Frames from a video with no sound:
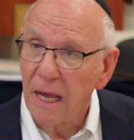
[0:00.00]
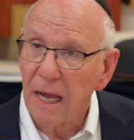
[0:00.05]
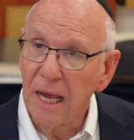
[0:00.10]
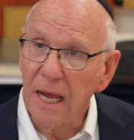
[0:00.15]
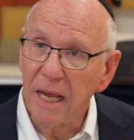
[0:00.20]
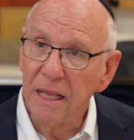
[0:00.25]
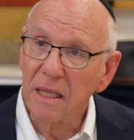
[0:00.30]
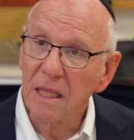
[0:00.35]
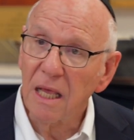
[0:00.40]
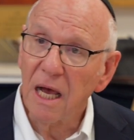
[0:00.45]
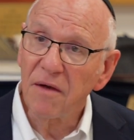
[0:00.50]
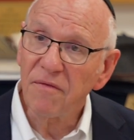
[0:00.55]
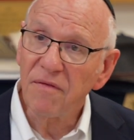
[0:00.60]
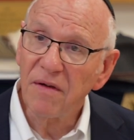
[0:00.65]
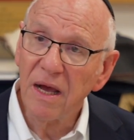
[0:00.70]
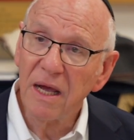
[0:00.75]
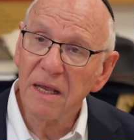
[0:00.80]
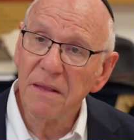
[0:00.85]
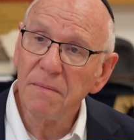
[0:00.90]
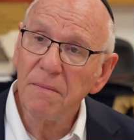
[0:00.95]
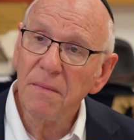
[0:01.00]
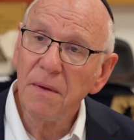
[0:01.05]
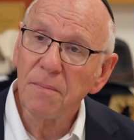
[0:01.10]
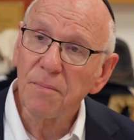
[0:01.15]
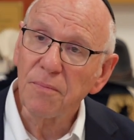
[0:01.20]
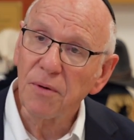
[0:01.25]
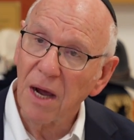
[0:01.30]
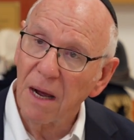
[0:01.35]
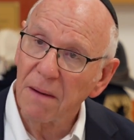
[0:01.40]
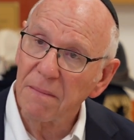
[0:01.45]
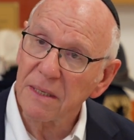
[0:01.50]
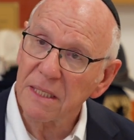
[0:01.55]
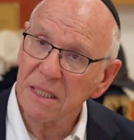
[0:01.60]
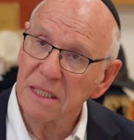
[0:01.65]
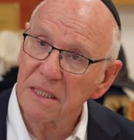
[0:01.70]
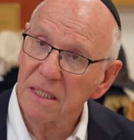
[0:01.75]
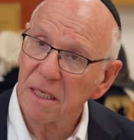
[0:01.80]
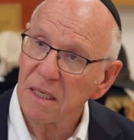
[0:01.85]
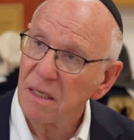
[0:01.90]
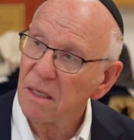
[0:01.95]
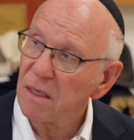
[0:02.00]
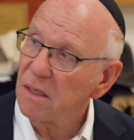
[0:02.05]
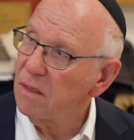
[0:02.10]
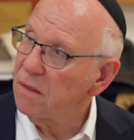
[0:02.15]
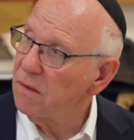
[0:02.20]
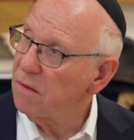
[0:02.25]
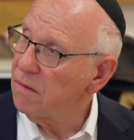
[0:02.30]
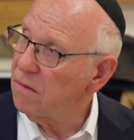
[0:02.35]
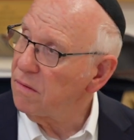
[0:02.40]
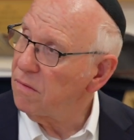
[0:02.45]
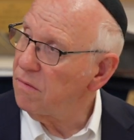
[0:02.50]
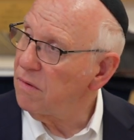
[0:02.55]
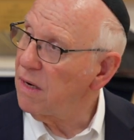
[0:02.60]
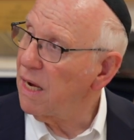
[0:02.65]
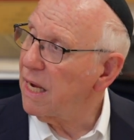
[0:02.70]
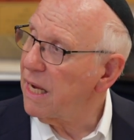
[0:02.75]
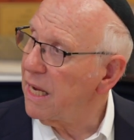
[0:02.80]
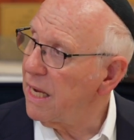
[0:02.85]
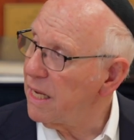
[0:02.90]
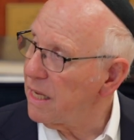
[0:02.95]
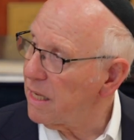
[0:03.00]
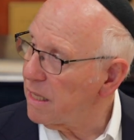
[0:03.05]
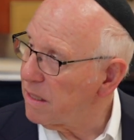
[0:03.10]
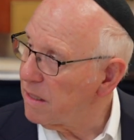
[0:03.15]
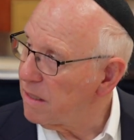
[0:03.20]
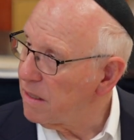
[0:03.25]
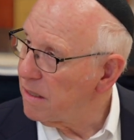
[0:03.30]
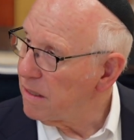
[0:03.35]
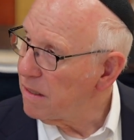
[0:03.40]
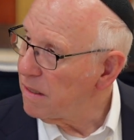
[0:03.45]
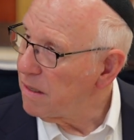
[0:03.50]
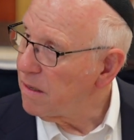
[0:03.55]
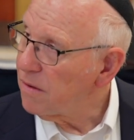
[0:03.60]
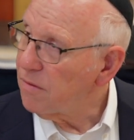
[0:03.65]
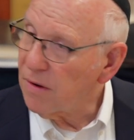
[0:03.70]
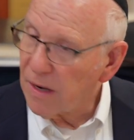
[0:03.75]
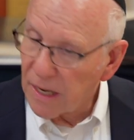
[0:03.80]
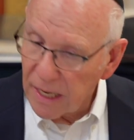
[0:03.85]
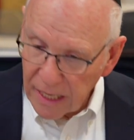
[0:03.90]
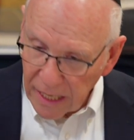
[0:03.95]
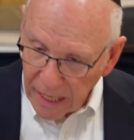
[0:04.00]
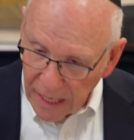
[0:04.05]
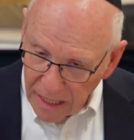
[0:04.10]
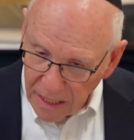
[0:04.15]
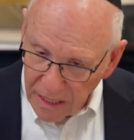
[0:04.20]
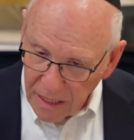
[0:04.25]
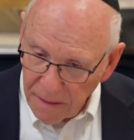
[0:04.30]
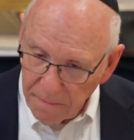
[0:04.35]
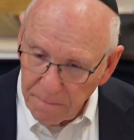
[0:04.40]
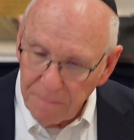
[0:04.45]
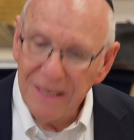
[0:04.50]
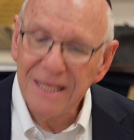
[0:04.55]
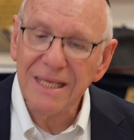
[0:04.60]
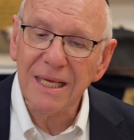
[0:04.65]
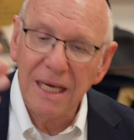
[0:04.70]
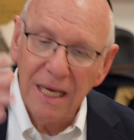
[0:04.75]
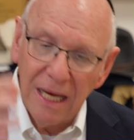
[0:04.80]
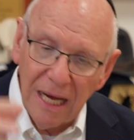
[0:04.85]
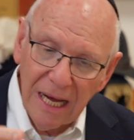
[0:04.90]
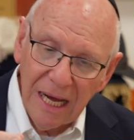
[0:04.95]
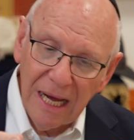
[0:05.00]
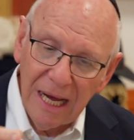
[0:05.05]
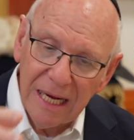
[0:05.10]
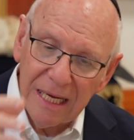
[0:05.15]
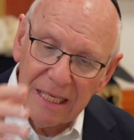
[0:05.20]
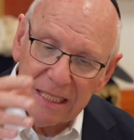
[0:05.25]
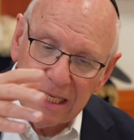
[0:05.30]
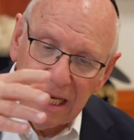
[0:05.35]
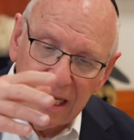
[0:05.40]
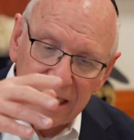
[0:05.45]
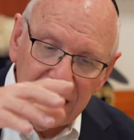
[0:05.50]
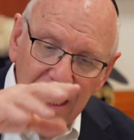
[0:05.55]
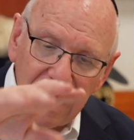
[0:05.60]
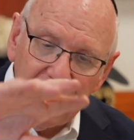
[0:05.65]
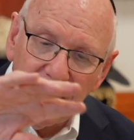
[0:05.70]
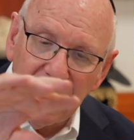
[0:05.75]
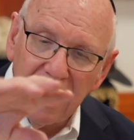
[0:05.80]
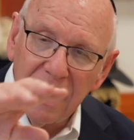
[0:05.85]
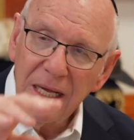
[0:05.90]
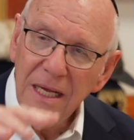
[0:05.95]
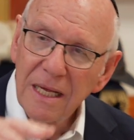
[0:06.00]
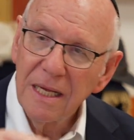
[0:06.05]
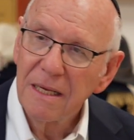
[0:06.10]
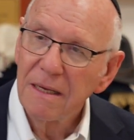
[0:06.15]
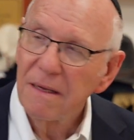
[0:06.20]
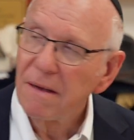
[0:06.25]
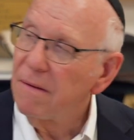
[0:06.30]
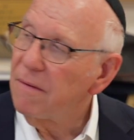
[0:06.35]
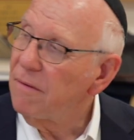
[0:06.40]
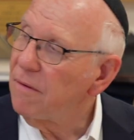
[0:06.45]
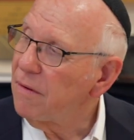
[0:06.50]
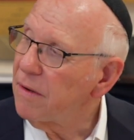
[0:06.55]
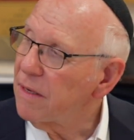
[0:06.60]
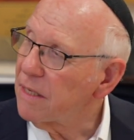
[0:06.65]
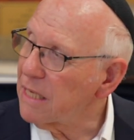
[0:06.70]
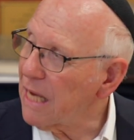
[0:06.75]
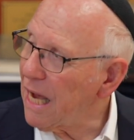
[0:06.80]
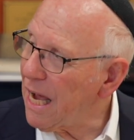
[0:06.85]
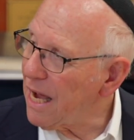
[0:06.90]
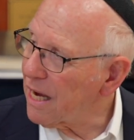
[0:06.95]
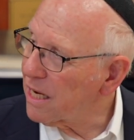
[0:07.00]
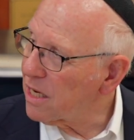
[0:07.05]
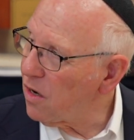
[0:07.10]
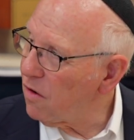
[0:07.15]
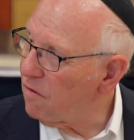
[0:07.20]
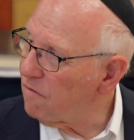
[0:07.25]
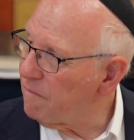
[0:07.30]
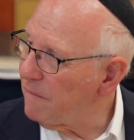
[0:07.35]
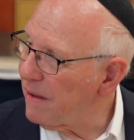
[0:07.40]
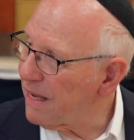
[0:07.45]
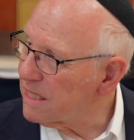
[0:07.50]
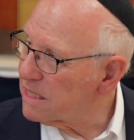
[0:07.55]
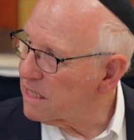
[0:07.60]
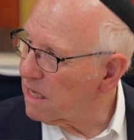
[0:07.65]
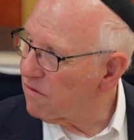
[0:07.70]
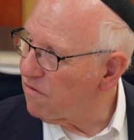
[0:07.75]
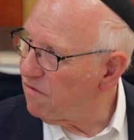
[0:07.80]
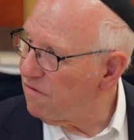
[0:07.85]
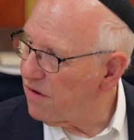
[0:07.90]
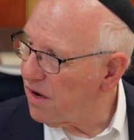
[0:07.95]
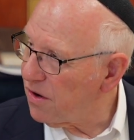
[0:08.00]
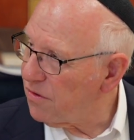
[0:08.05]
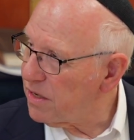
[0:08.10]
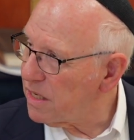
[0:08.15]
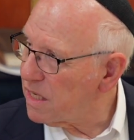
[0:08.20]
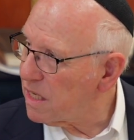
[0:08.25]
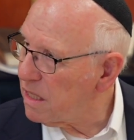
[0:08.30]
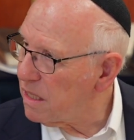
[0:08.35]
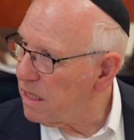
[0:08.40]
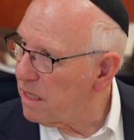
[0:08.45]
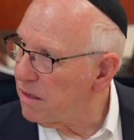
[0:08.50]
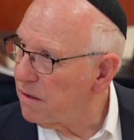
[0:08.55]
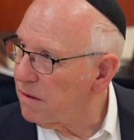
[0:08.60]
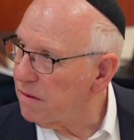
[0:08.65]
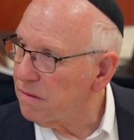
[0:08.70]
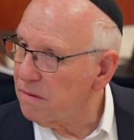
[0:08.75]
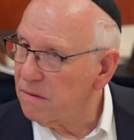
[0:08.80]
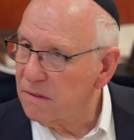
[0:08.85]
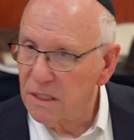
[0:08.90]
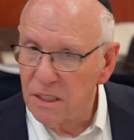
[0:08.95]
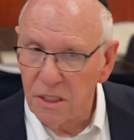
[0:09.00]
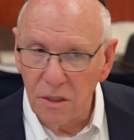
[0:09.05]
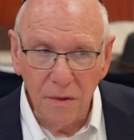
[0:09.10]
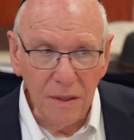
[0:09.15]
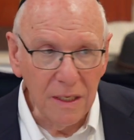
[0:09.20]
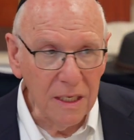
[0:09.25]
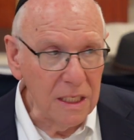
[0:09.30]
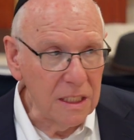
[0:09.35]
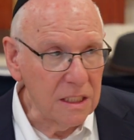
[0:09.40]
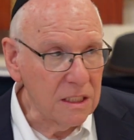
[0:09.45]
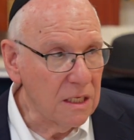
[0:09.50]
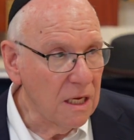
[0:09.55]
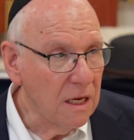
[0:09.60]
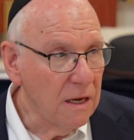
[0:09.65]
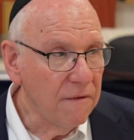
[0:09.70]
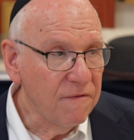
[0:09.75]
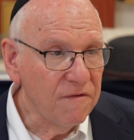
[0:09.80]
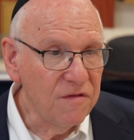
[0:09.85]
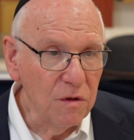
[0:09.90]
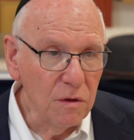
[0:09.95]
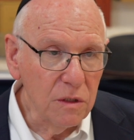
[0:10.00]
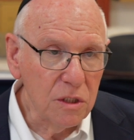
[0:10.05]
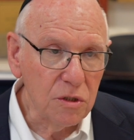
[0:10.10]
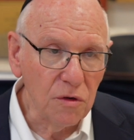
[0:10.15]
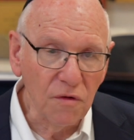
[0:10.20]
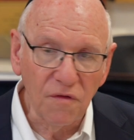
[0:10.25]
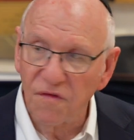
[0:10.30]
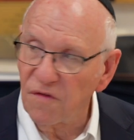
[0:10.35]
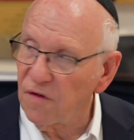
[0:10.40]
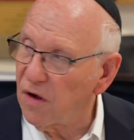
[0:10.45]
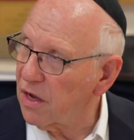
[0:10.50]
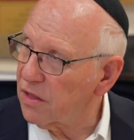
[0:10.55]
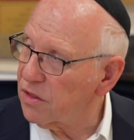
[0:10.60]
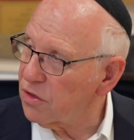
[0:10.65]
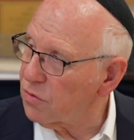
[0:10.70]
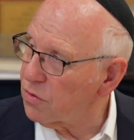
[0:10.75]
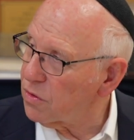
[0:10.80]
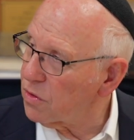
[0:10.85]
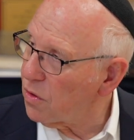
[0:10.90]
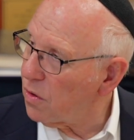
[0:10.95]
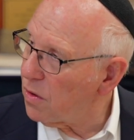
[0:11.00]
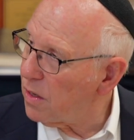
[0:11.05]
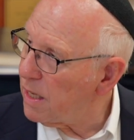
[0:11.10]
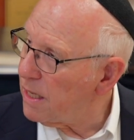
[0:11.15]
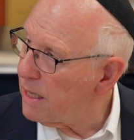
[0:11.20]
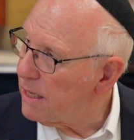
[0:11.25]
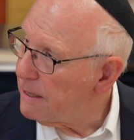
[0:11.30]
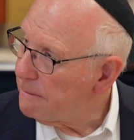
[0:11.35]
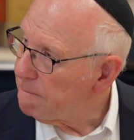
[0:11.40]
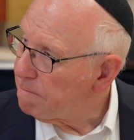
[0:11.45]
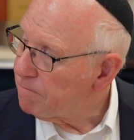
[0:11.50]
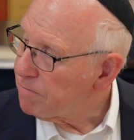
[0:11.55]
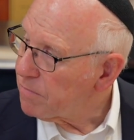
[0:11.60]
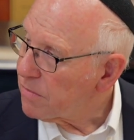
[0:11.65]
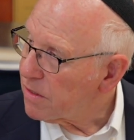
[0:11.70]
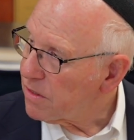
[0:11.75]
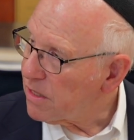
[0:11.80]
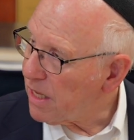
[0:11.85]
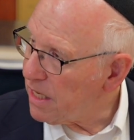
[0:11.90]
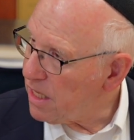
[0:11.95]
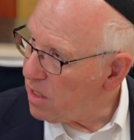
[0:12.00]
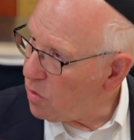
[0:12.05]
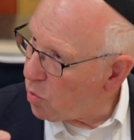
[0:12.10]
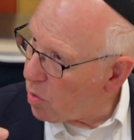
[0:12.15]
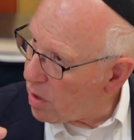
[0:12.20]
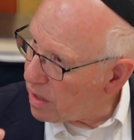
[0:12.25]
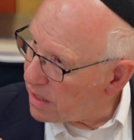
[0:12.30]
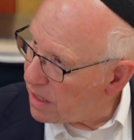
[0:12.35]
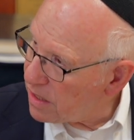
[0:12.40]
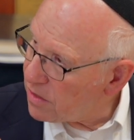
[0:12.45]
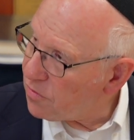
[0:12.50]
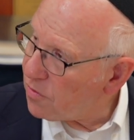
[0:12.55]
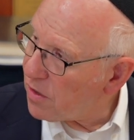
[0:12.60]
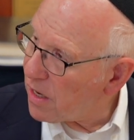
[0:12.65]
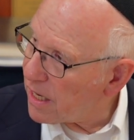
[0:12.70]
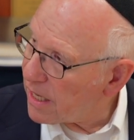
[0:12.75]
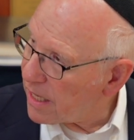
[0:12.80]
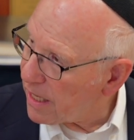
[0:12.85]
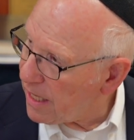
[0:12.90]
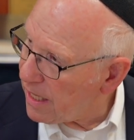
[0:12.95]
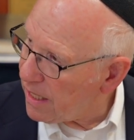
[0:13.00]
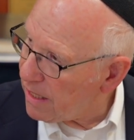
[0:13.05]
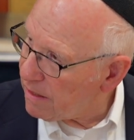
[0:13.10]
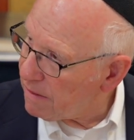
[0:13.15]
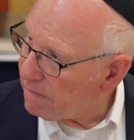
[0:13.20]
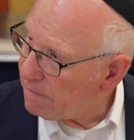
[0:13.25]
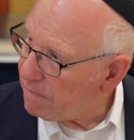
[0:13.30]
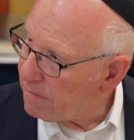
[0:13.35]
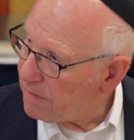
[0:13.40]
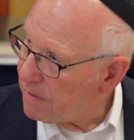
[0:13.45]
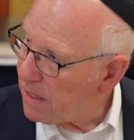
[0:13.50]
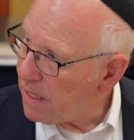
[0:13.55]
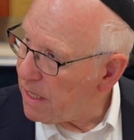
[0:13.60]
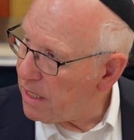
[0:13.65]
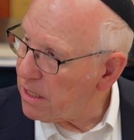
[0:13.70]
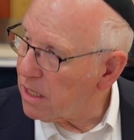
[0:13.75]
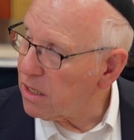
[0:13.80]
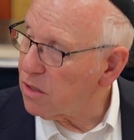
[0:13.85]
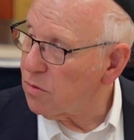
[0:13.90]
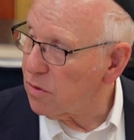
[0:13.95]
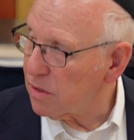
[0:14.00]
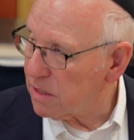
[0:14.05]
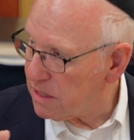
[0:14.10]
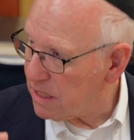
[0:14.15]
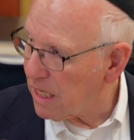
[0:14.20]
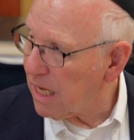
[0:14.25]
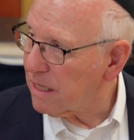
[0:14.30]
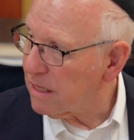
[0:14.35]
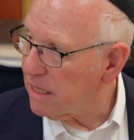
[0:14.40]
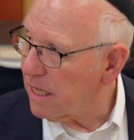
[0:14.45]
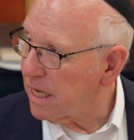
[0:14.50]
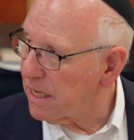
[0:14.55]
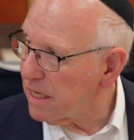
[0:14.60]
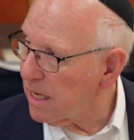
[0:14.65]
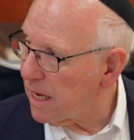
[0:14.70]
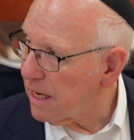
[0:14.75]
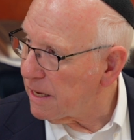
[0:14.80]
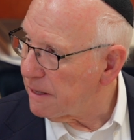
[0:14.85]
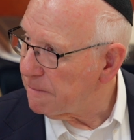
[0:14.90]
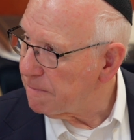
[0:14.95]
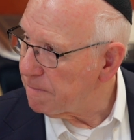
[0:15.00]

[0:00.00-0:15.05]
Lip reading: And Lavan promised Rachel. Rachel bitcha haktana. Yaakov makes it very clear to his future father-in-law that he wanted Rachel. In other words, not Leah.